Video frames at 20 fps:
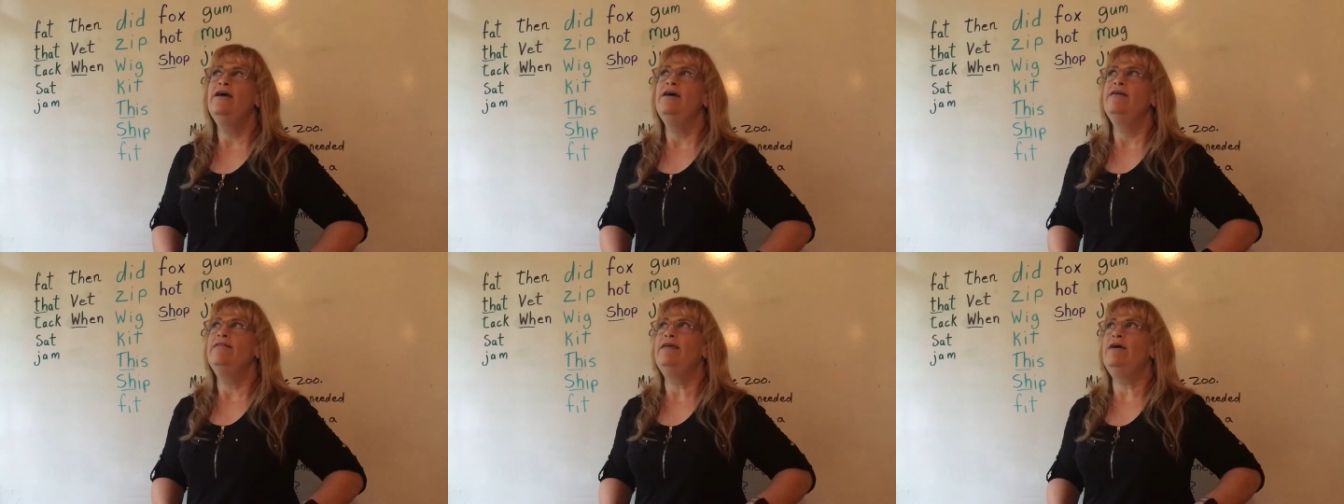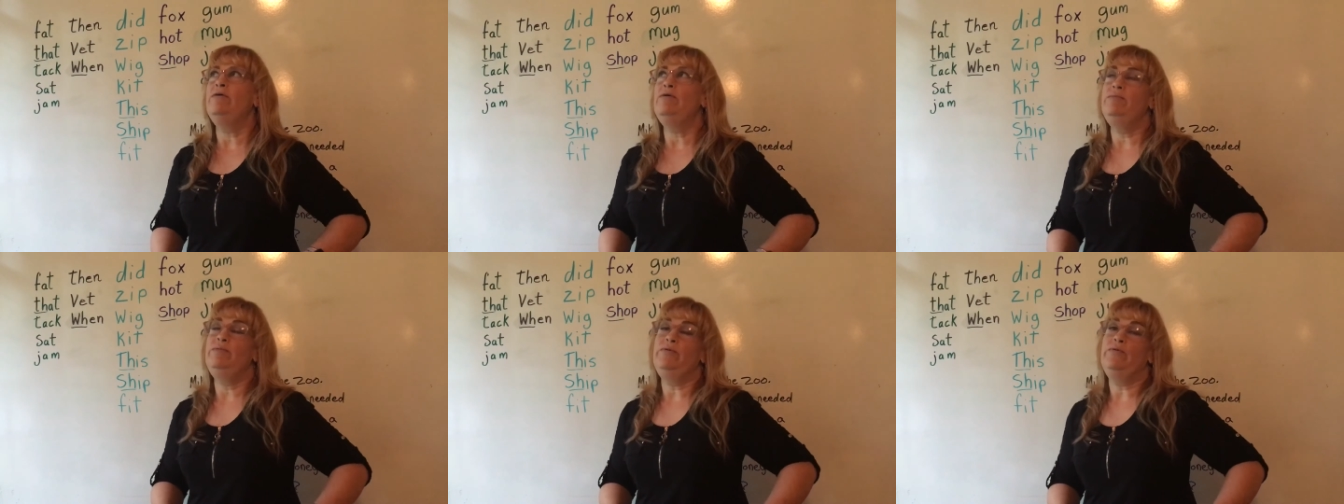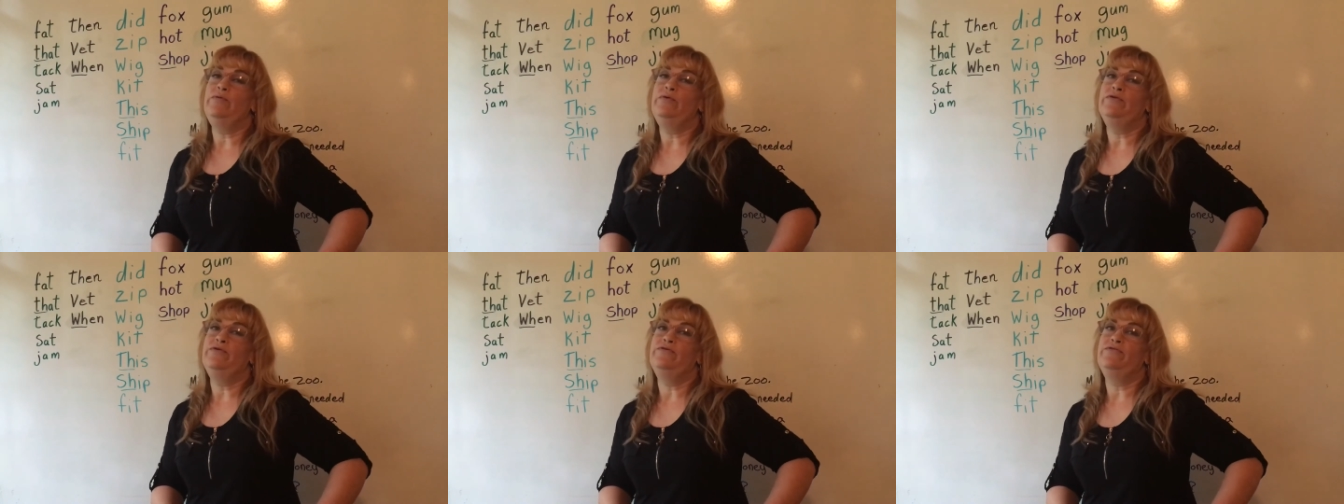That would be
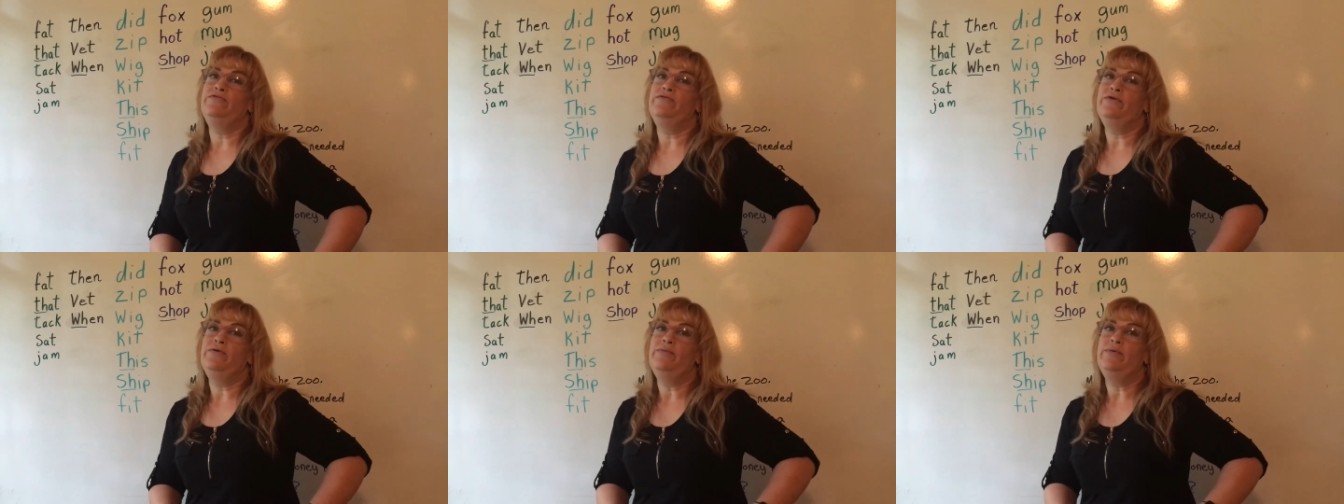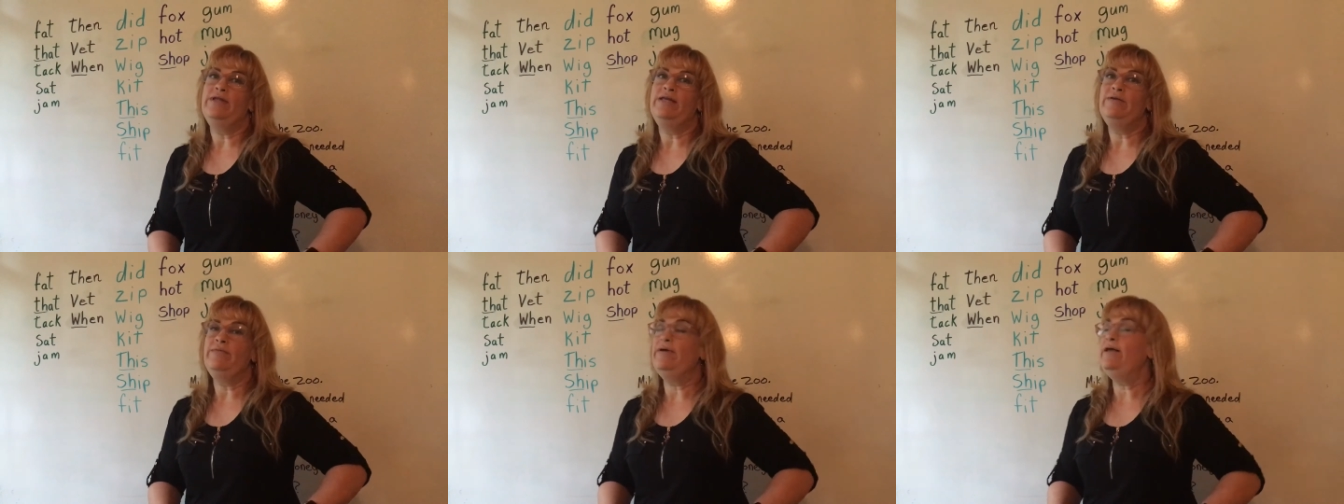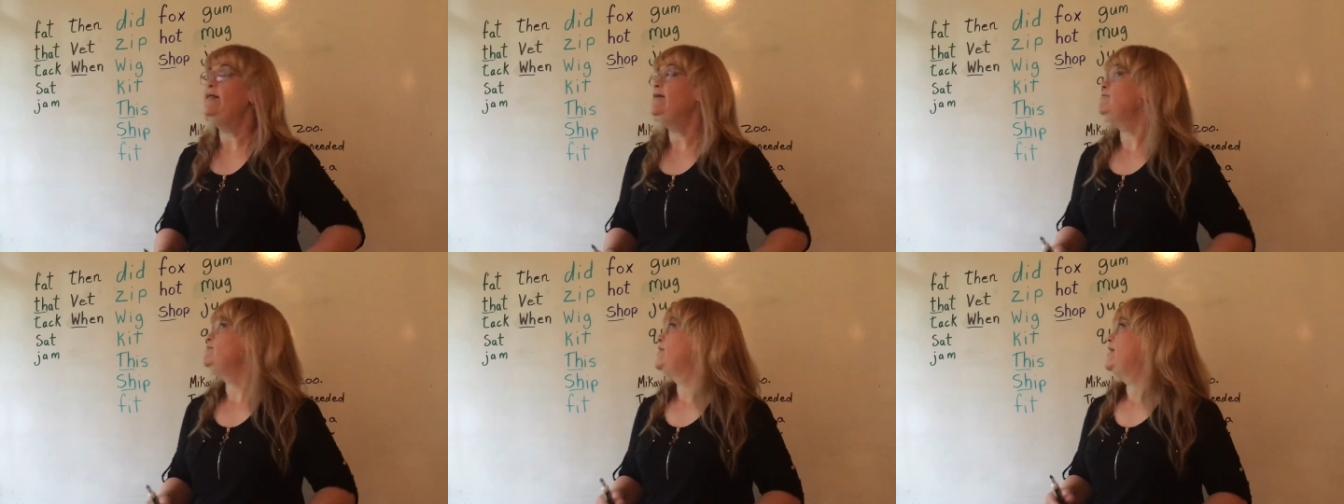wonderful. But anyway,
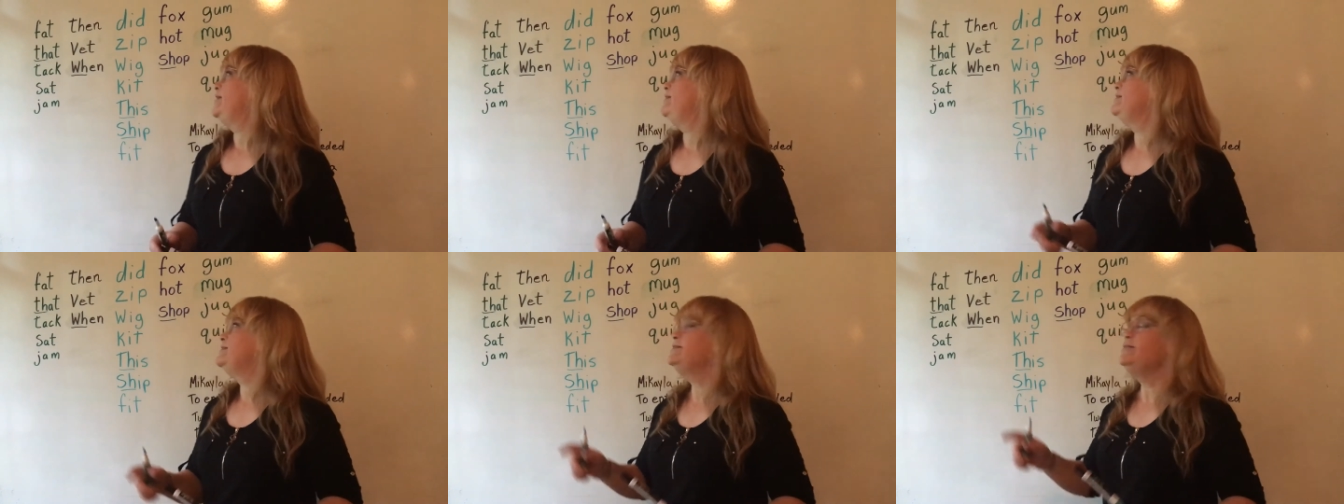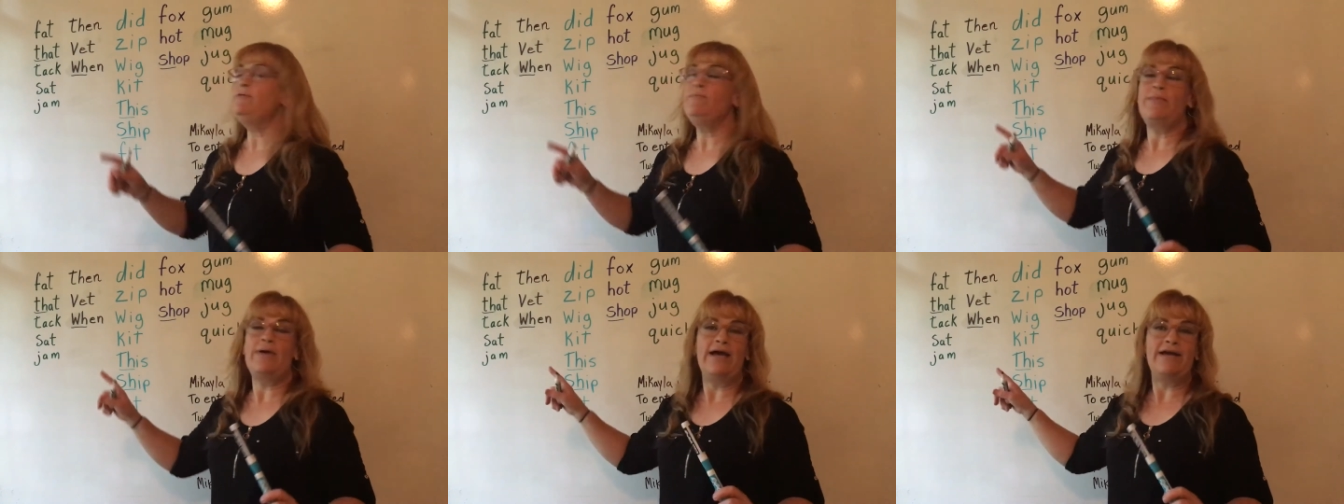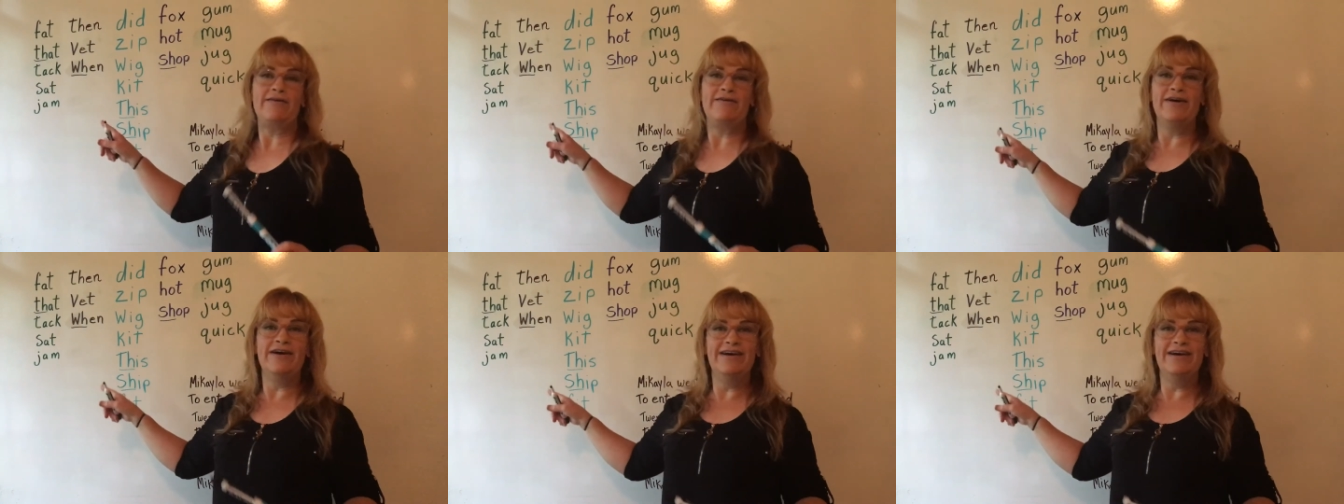okay, let's get back.